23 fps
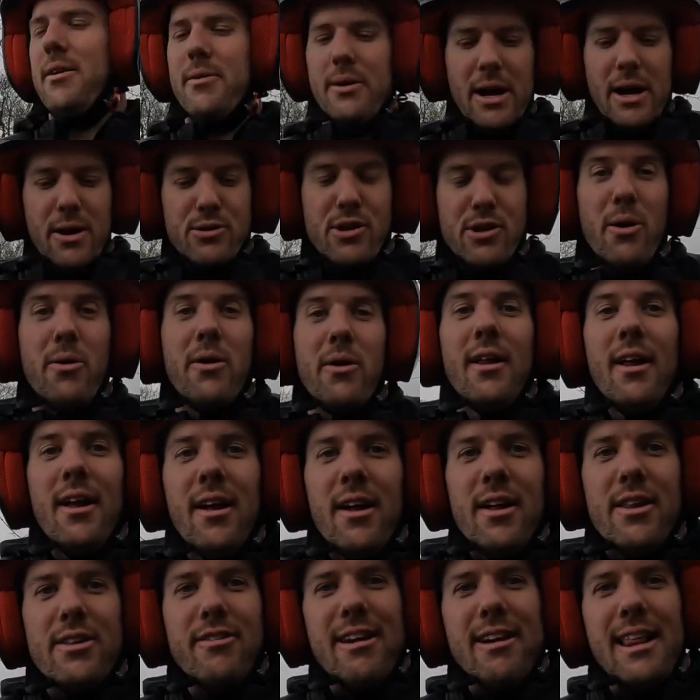There we go. So
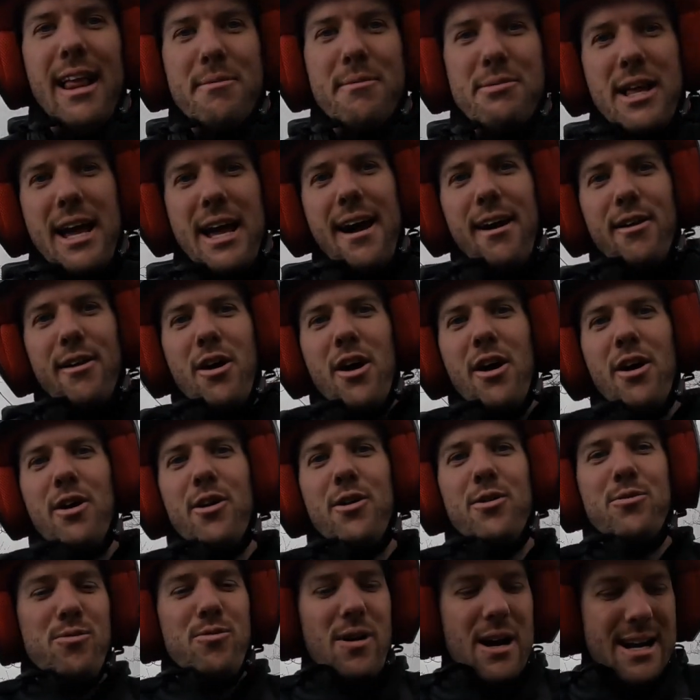three laps down,
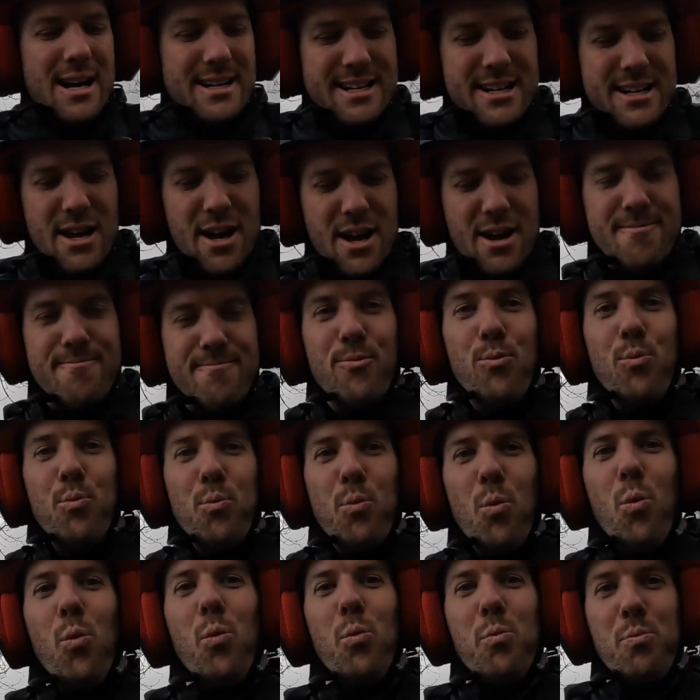riding
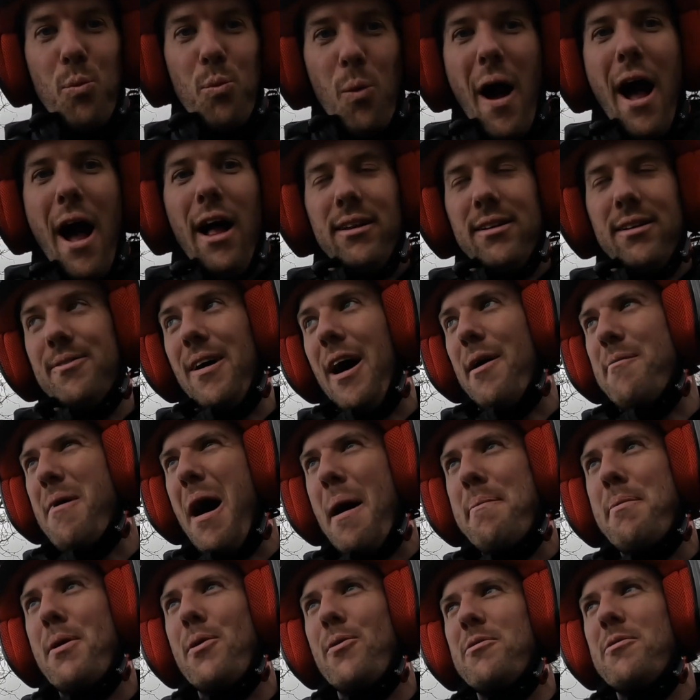well. I'm
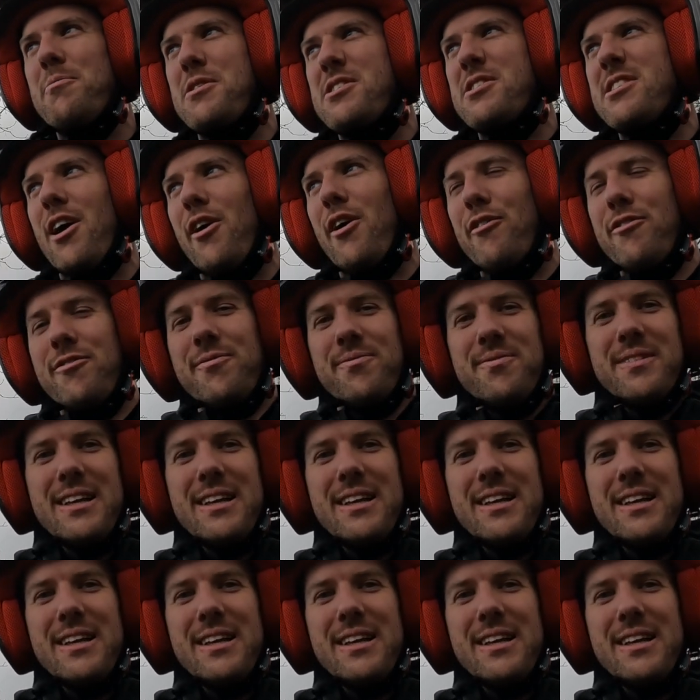happy with myself.